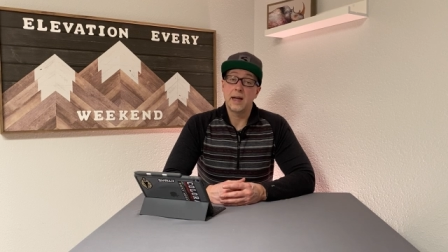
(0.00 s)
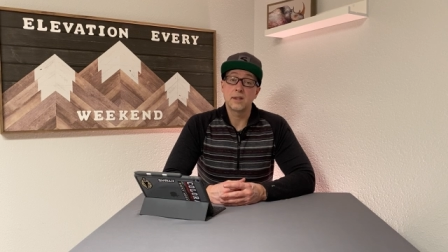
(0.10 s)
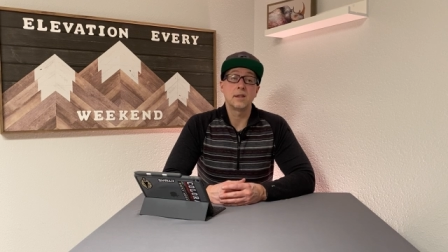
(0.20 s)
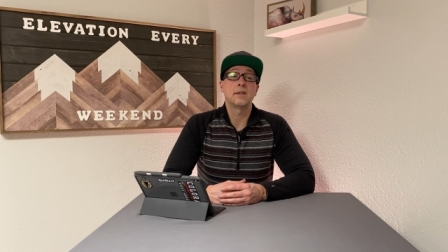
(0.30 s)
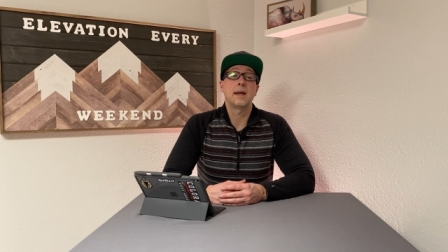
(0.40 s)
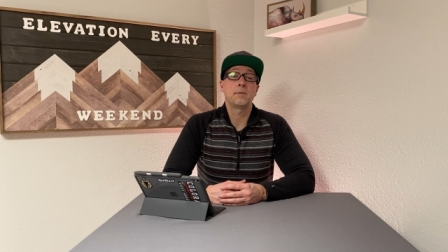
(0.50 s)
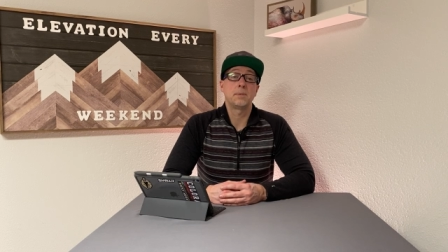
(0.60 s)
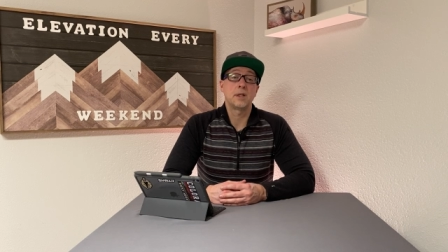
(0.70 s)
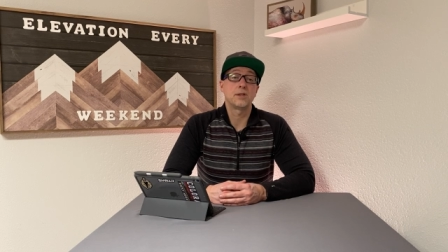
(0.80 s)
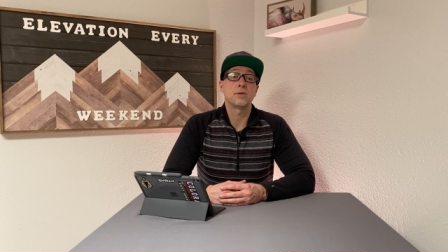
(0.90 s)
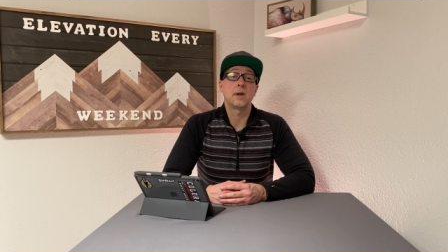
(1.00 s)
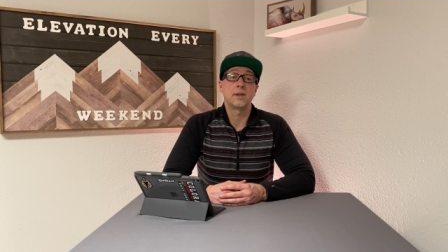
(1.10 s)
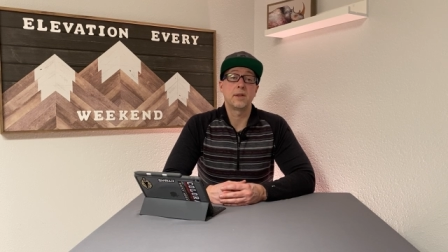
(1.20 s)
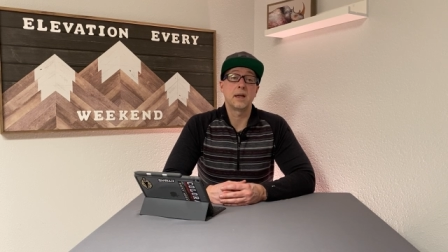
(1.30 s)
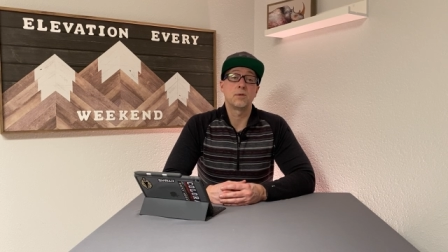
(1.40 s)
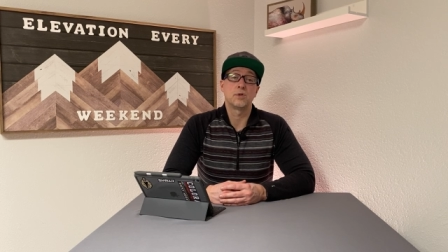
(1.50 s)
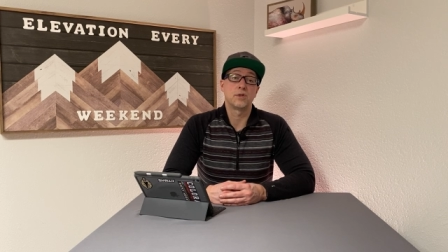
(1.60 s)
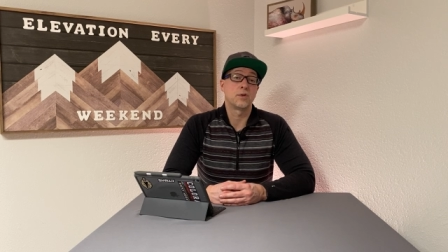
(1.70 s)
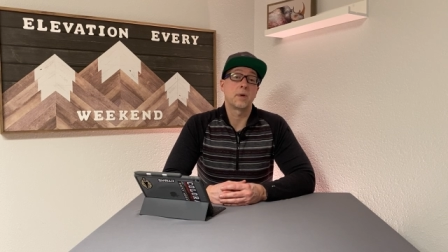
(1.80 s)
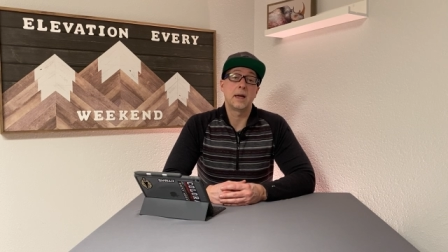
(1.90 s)
has untapped potential, I think, which
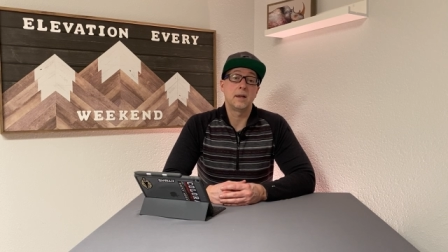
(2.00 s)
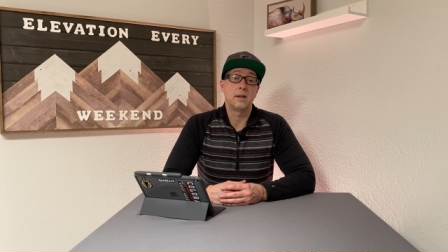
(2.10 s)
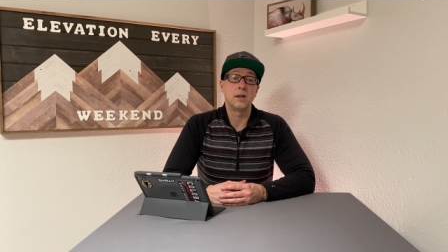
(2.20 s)
is great,